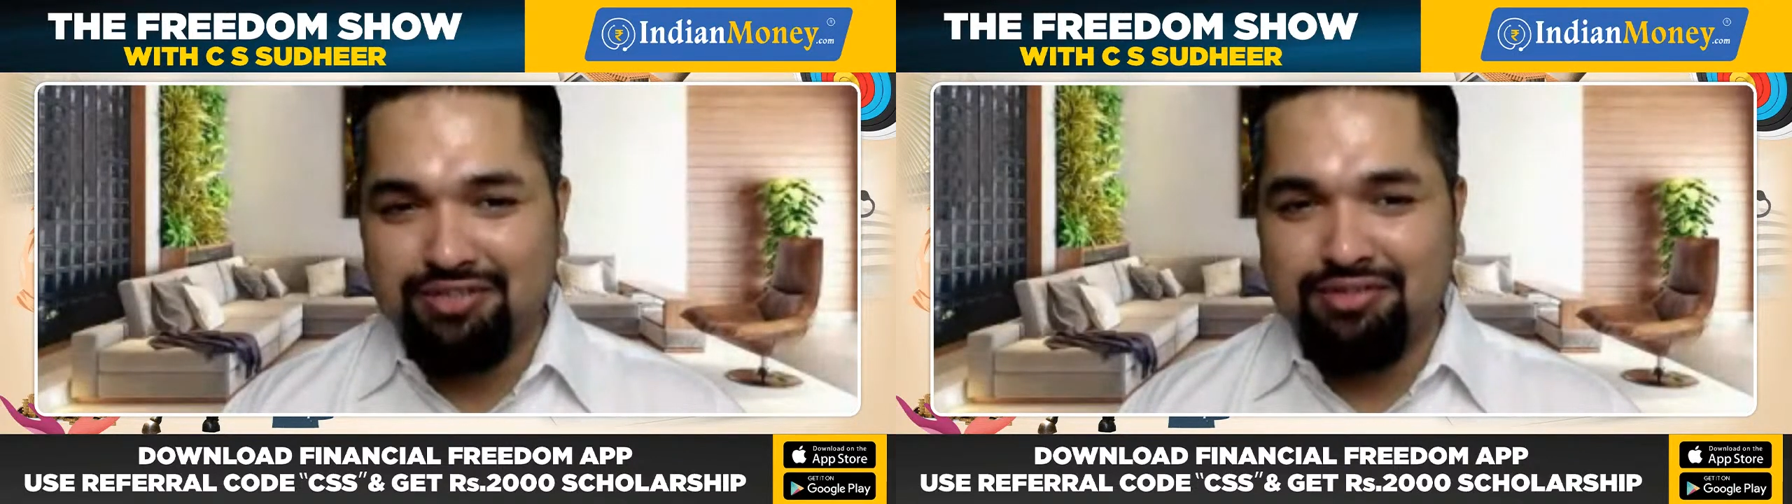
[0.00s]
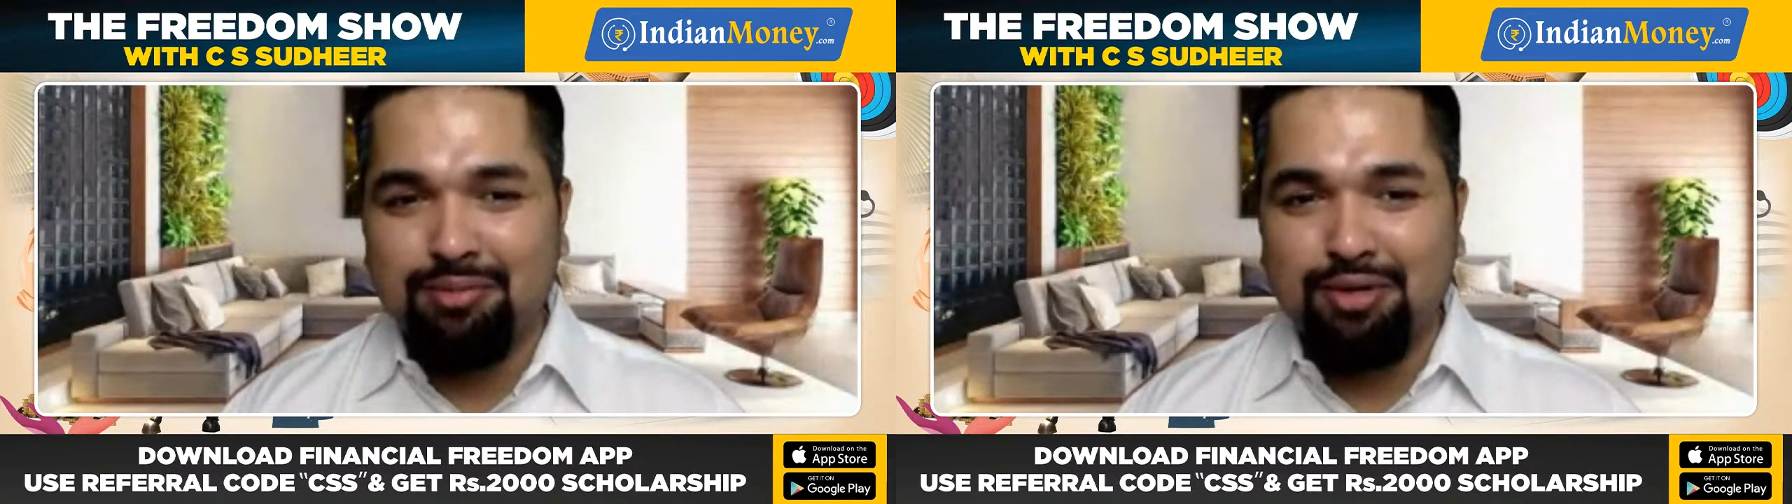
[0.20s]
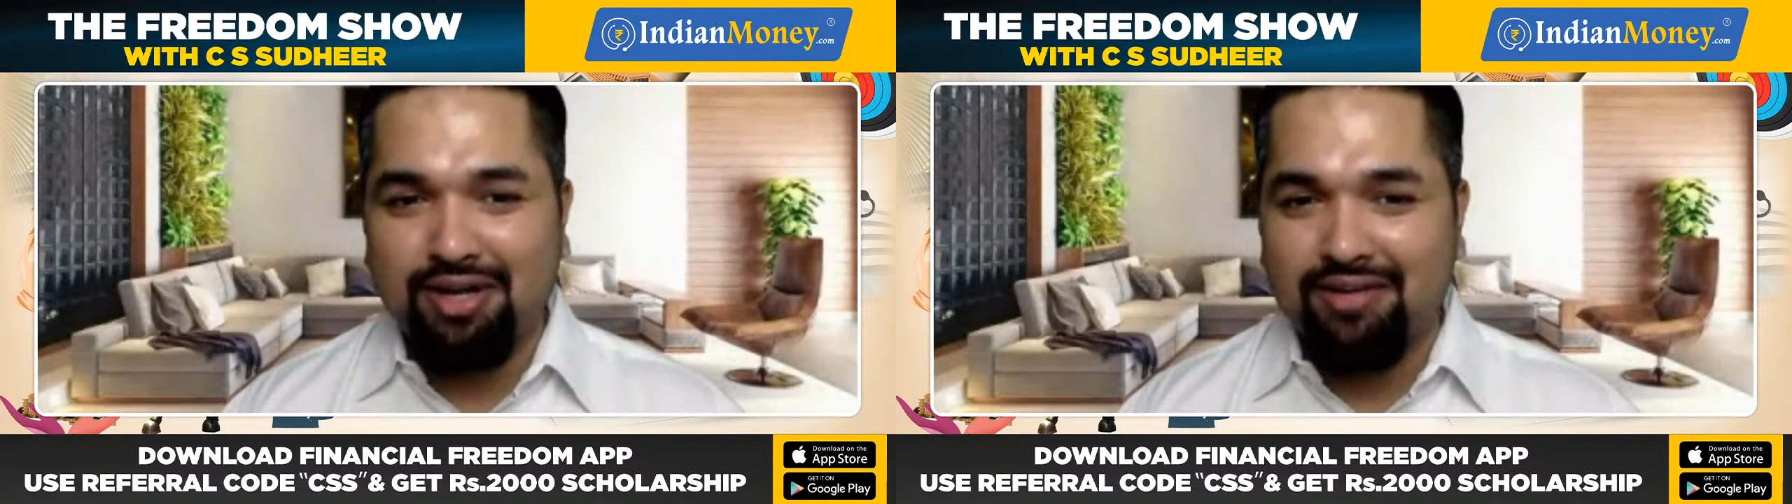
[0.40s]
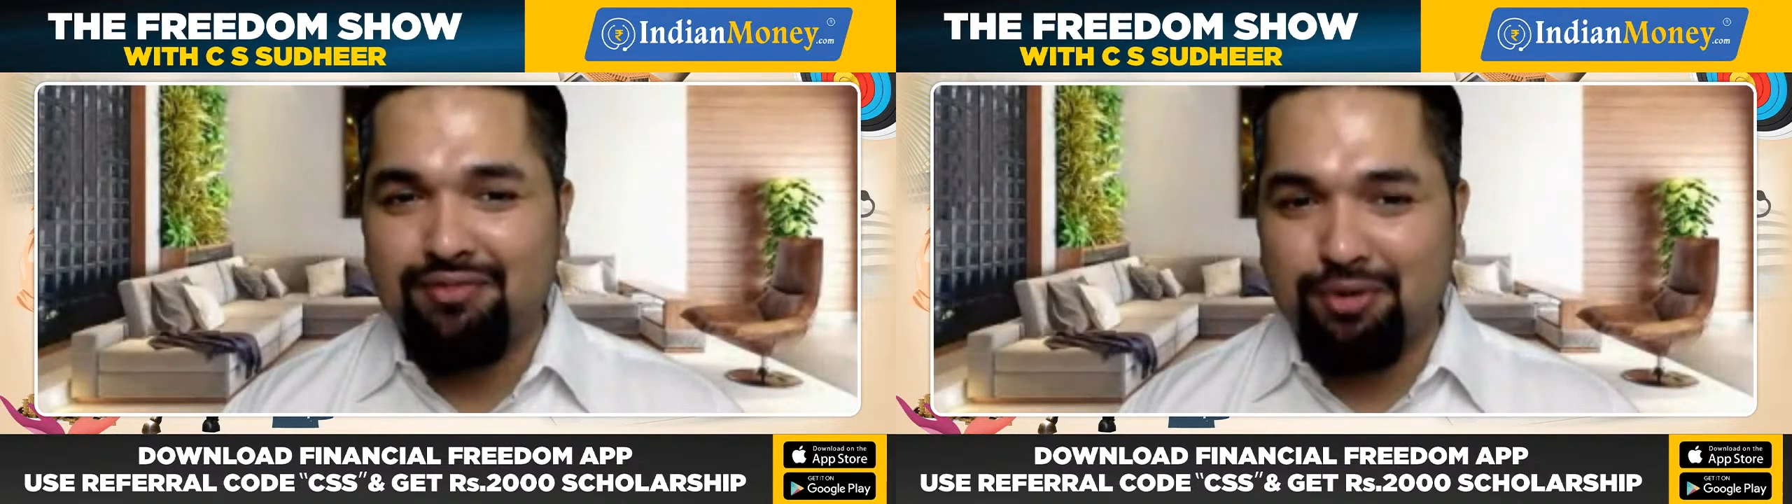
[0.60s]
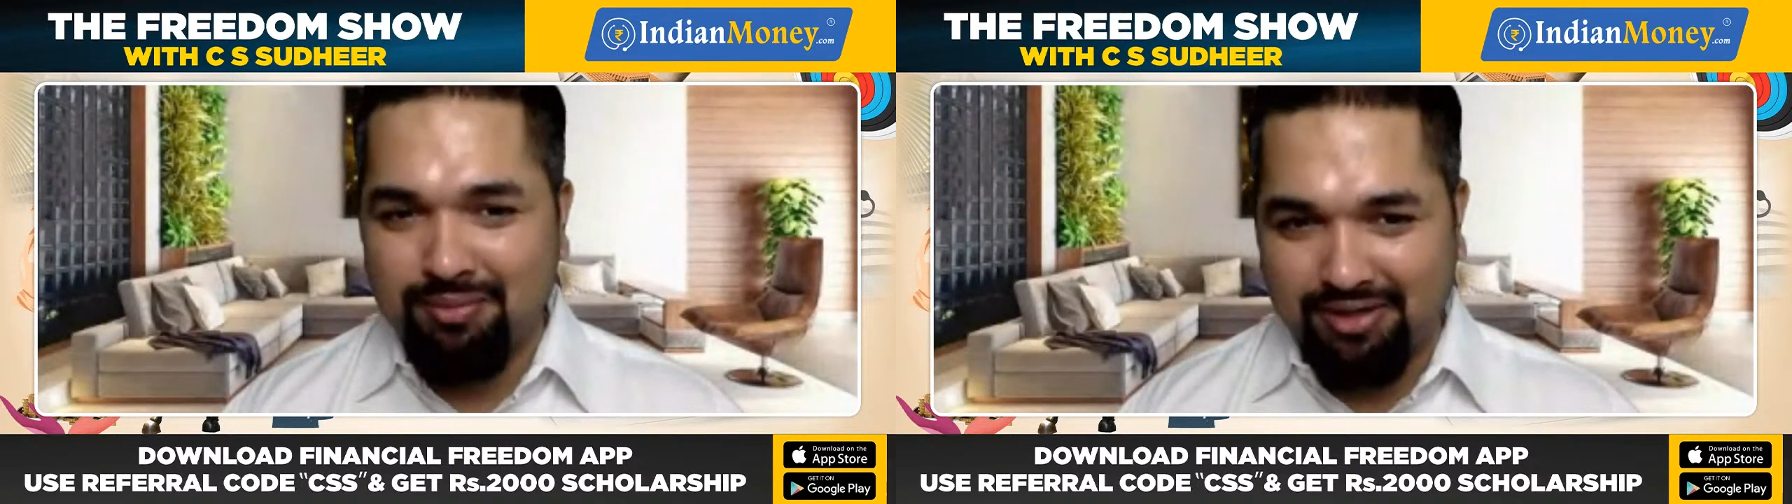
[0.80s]
the book in
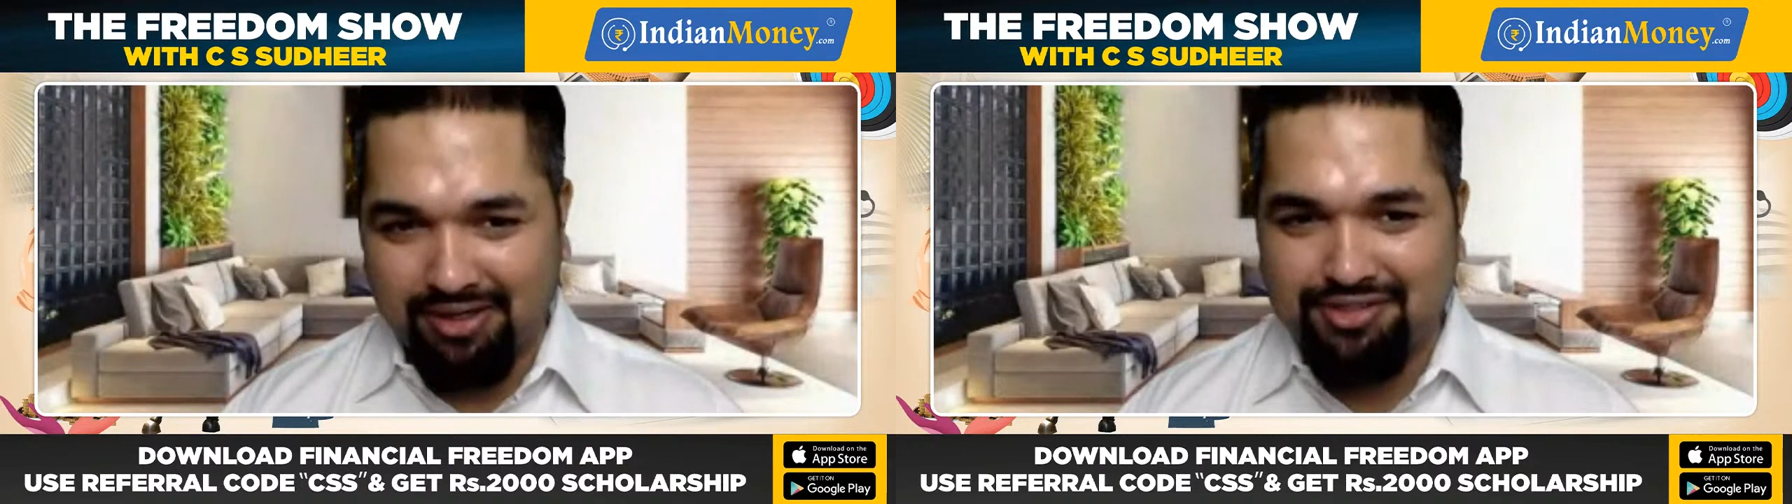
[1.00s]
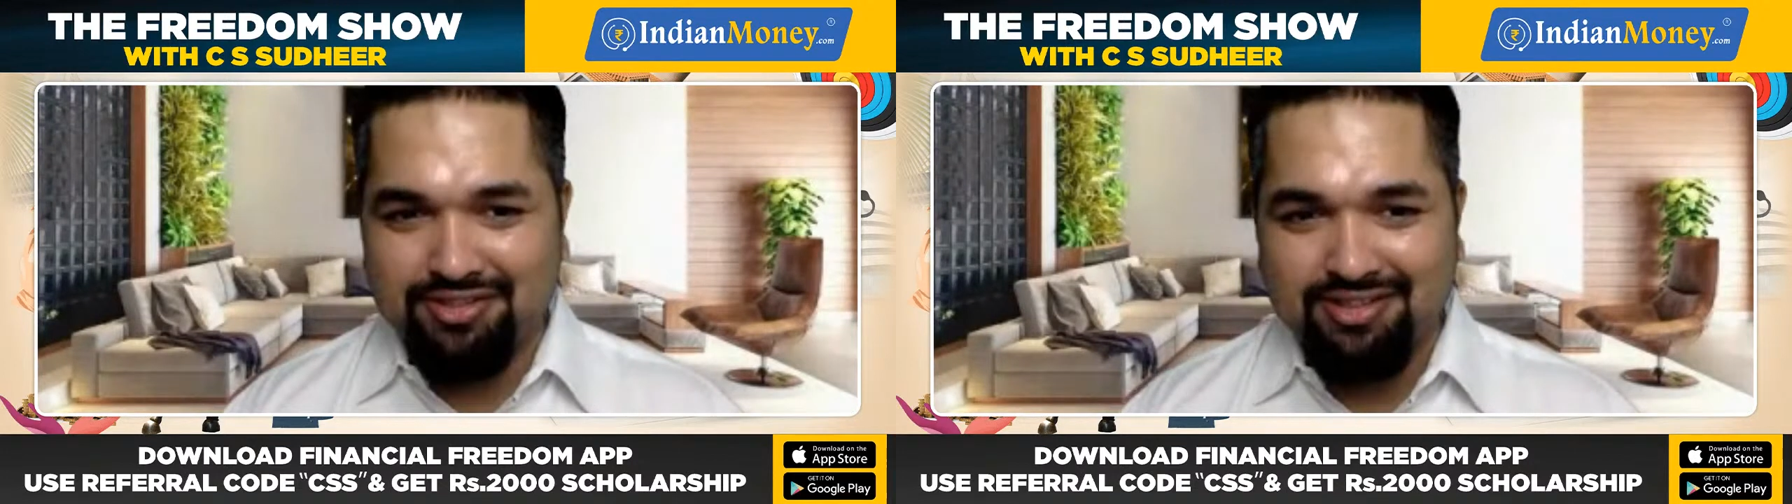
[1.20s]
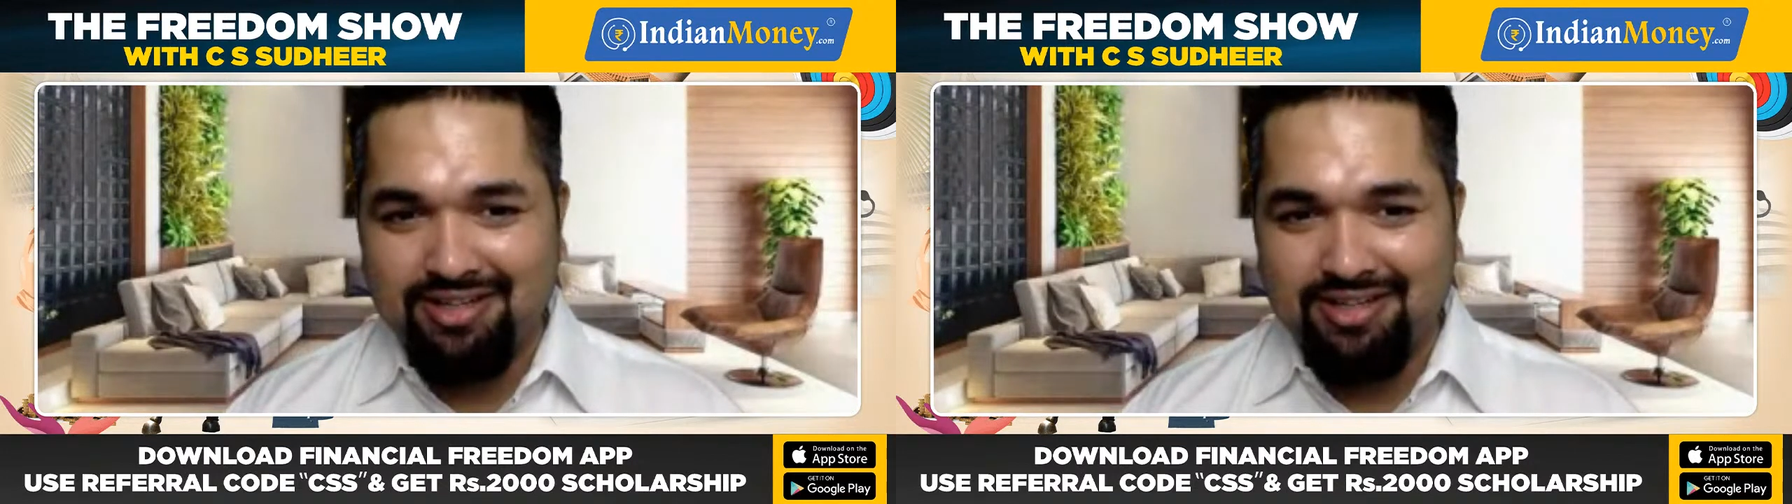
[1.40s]
few minutes